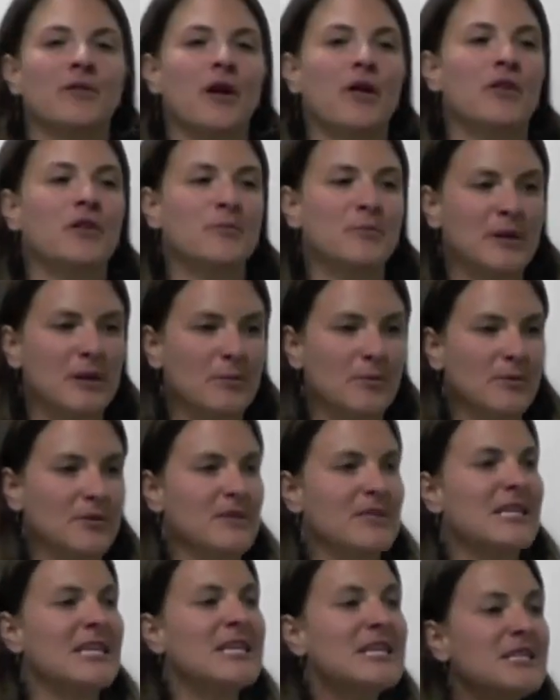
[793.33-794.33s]
other people.
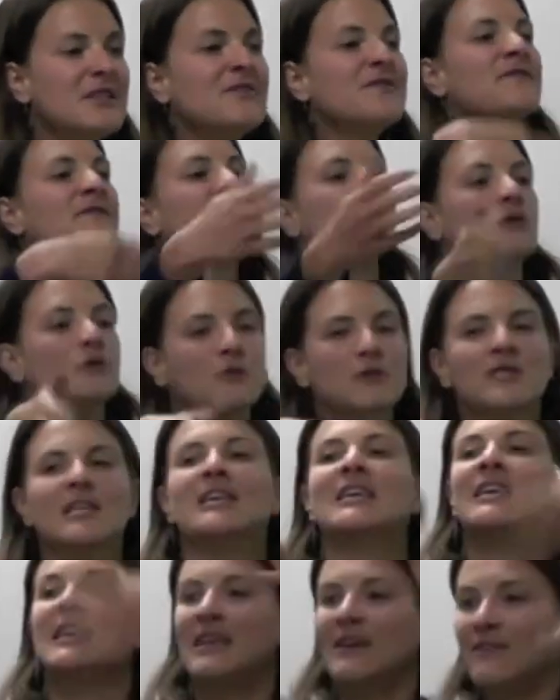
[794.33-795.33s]
It's easy for you to
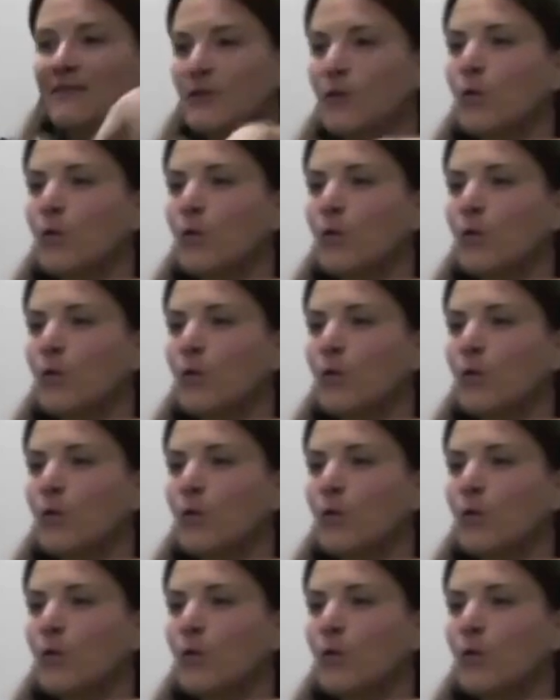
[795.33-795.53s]
give